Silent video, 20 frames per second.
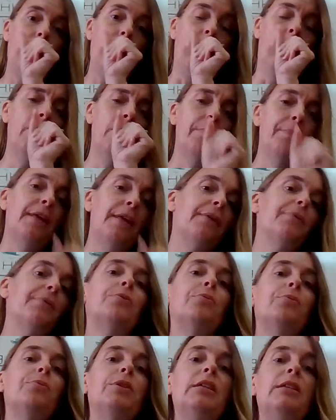that was
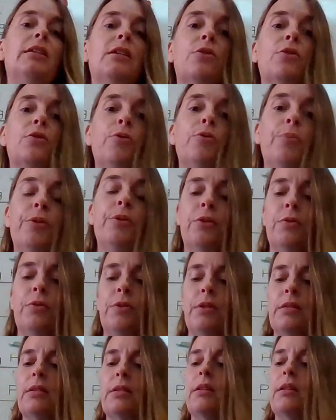a really cool book,
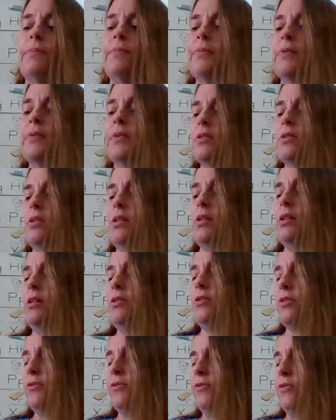wasn't it? So
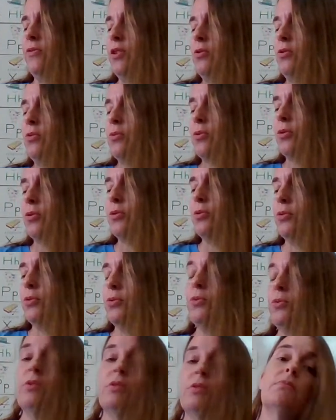here's a few
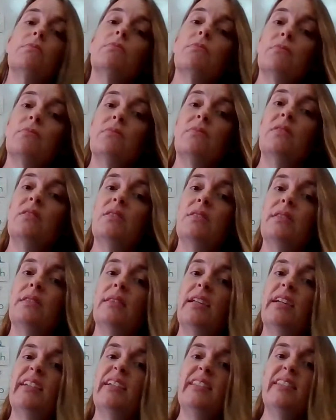rules
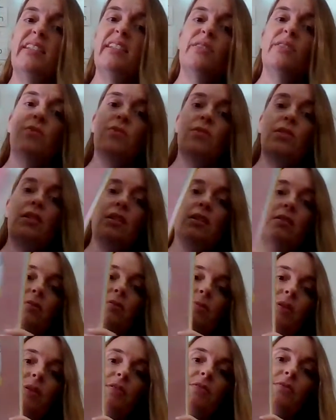that it says right
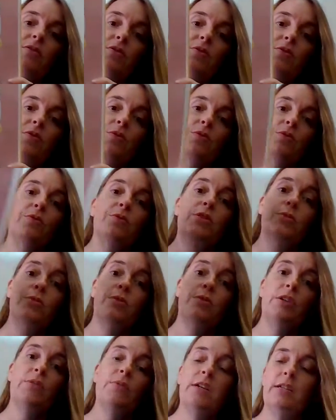here about school. You
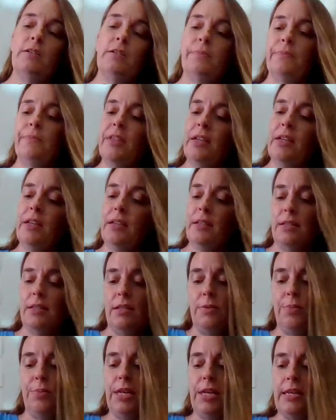want to read them? It
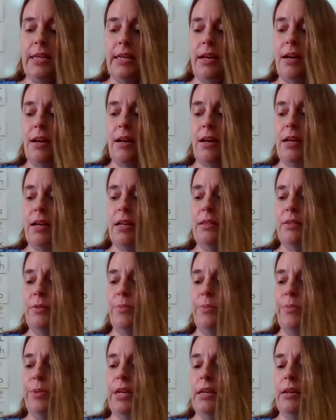says, be kind,
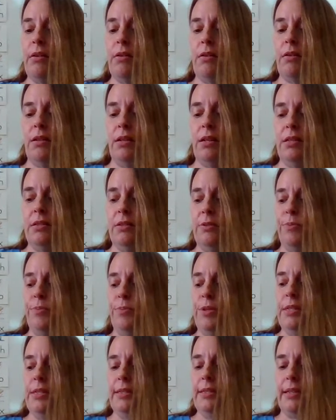be honest,
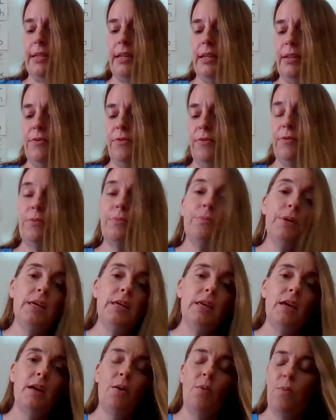be safe, be
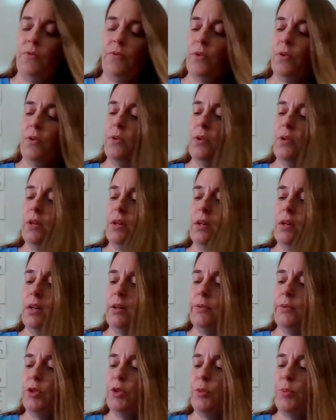helpful,
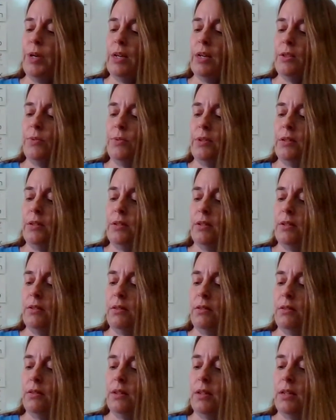respect one
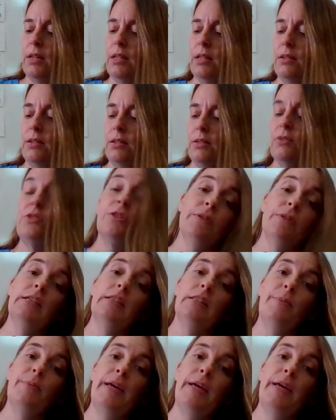another, and don't eat the